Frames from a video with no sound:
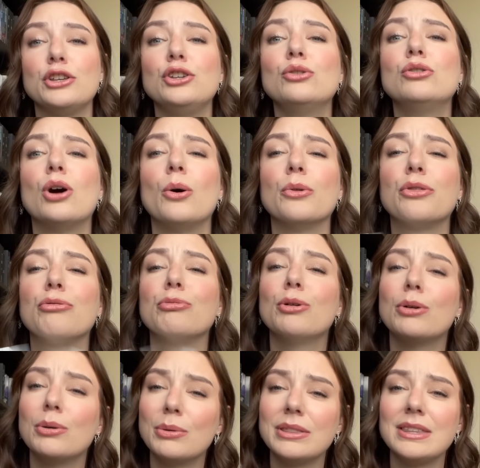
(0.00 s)
You go
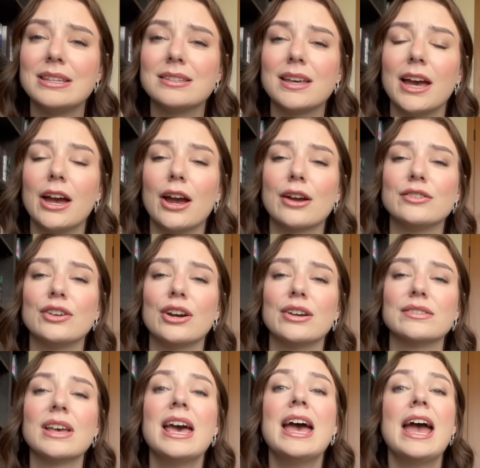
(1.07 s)
through it with these
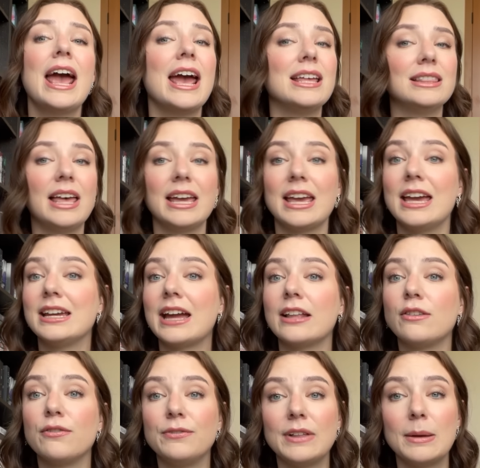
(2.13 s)
characters, and like, it
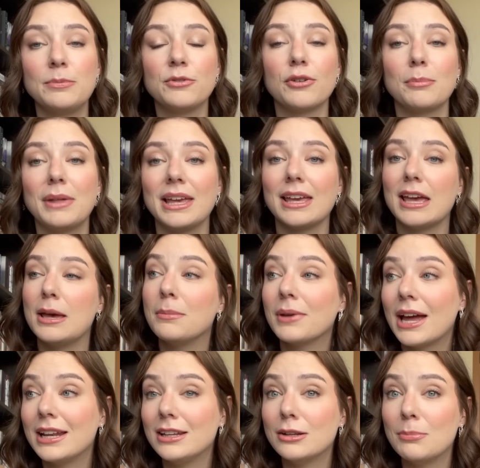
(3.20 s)
gets flipped from like him
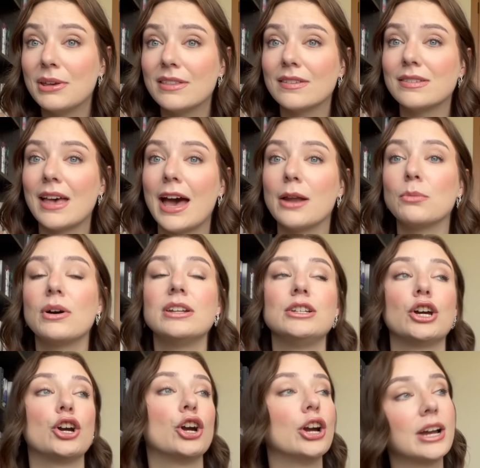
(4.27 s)
getting to be the sad one to
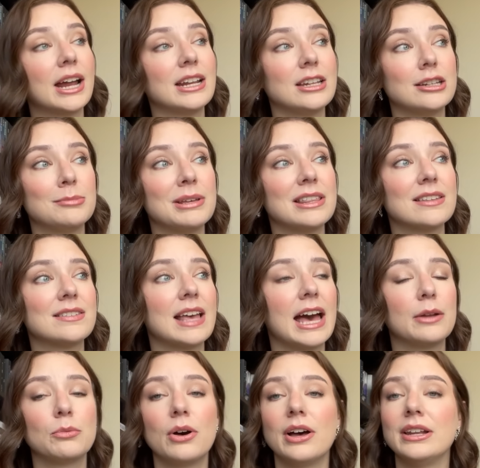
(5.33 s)
her getting to be the
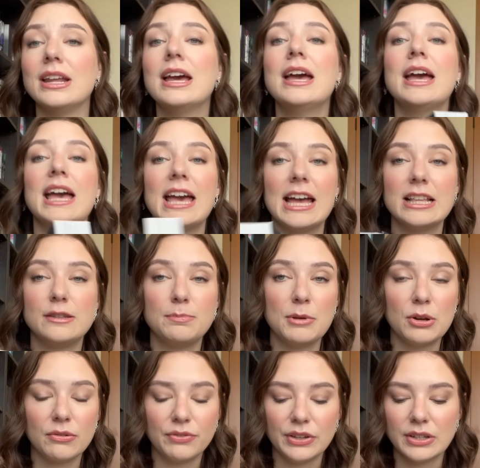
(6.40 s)
sad one. It's
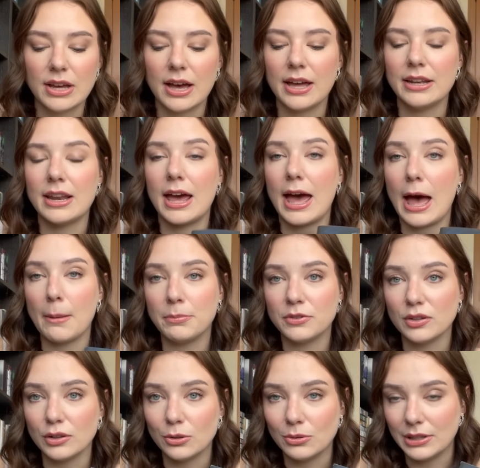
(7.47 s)
beautifully done.
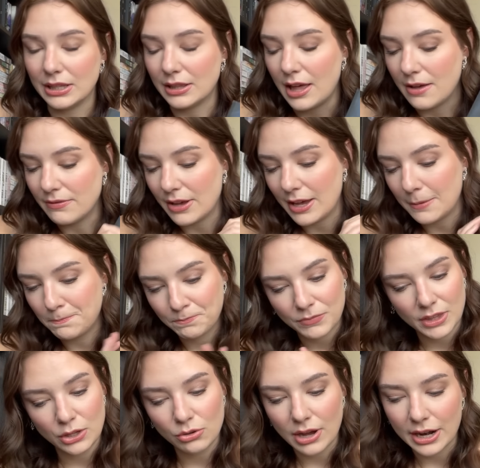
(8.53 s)
Absolutely love it.
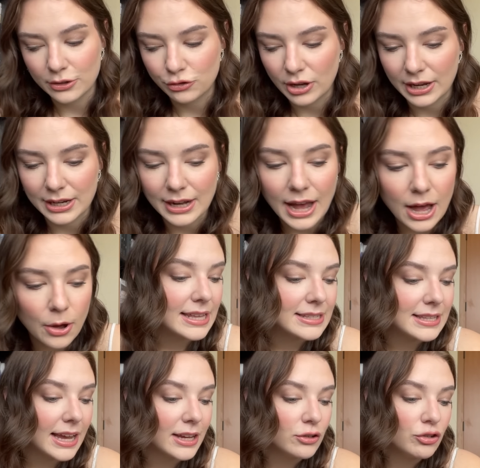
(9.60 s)
You gotta check it out. And
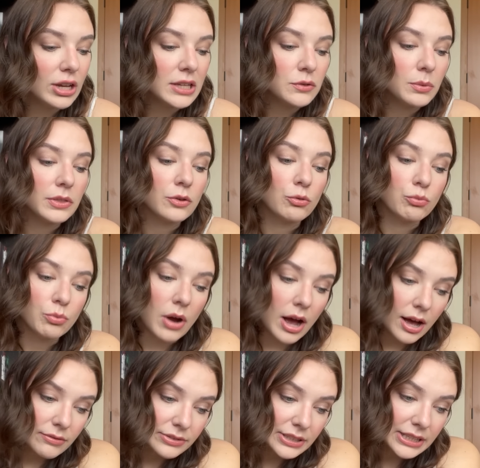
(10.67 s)
Second Chance with
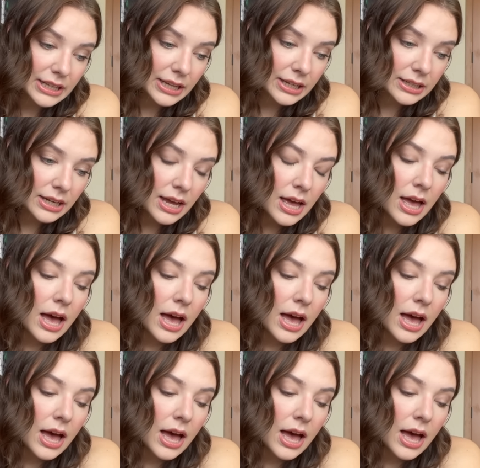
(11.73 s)
Groveling.